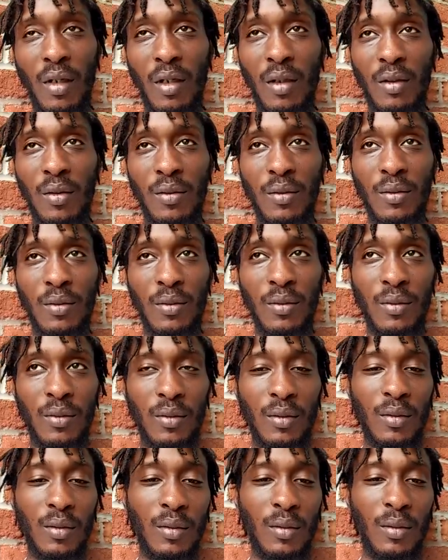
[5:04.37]
y'all.
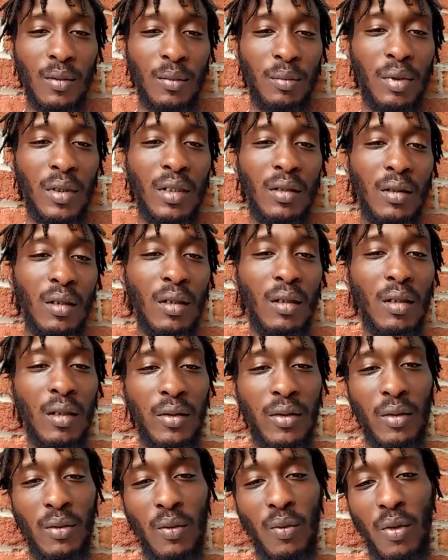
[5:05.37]
Peace and
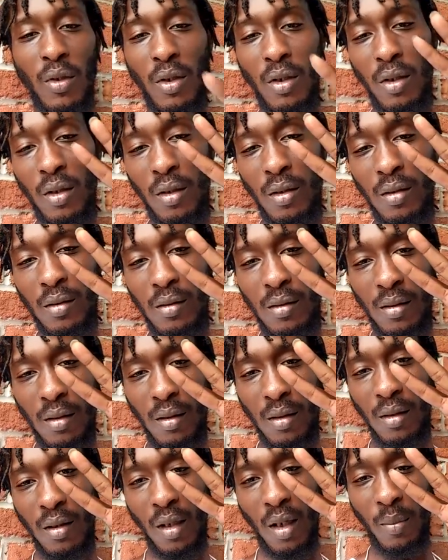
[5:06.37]
love to the world.
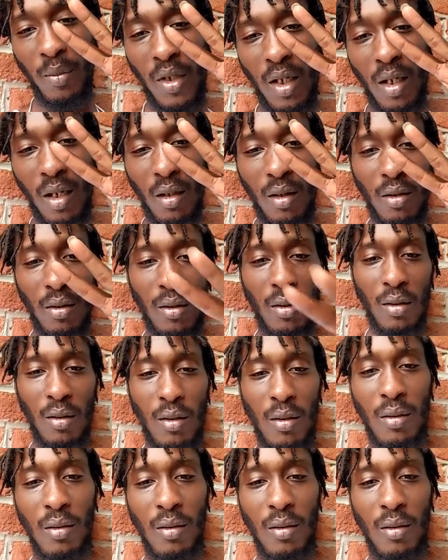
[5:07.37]
I'm out.